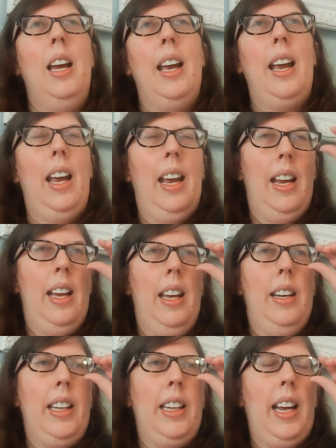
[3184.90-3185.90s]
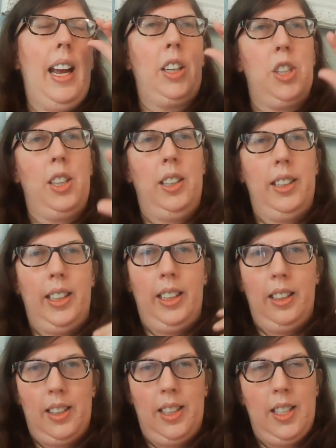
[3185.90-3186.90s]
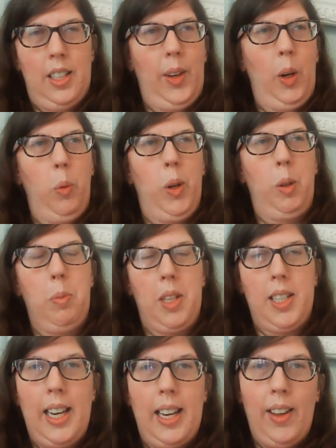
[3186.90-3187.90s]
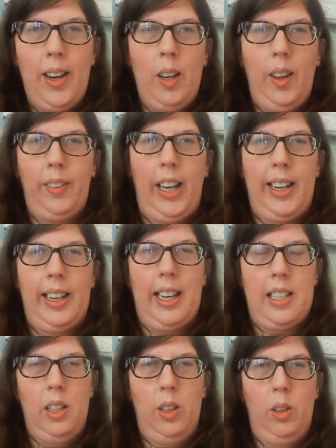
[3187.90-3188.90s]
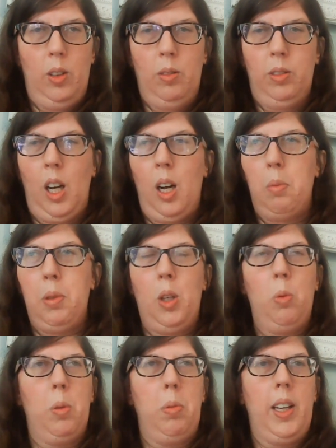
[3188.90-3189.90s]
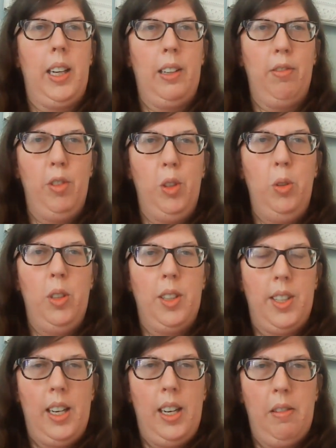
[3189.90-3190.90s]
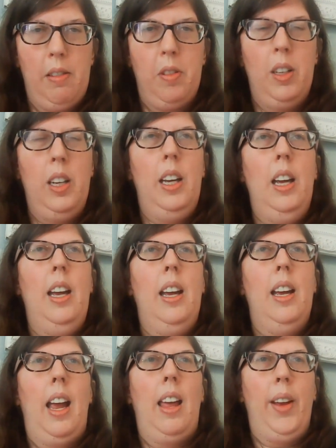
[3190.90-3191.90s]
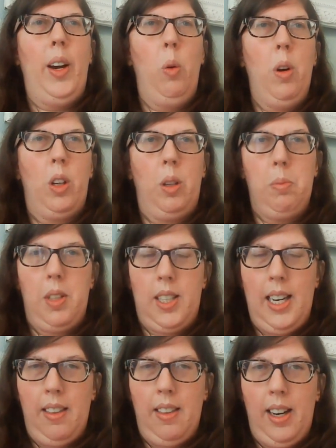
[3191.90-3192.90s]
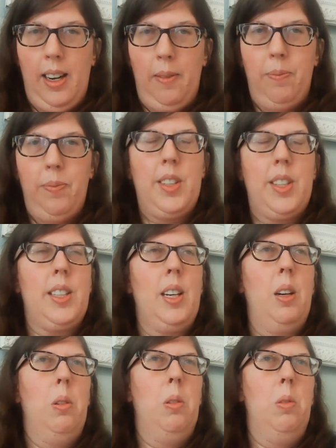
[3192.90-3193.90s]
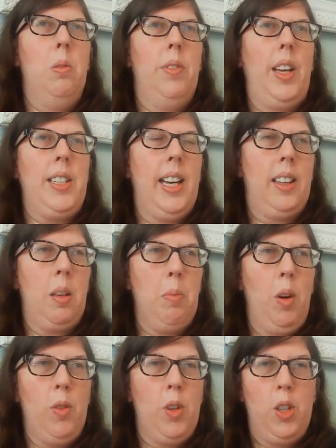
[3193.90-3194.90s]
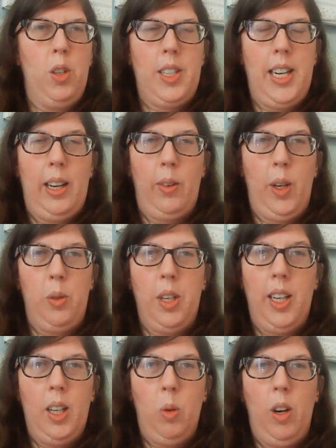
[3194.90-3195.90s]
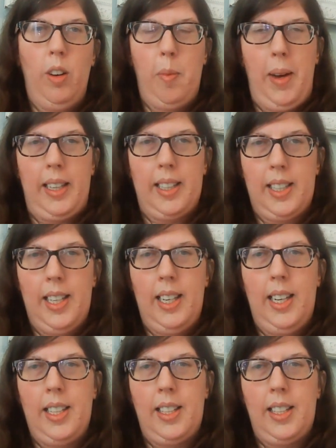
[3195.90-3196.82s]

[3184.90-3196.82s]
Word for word: And he actually says that they're welcome to stay there. They've got a nice little commune with plenty of food and stuff. And they are welcome to stay there. So they take them over to the town hotel where everybody stays.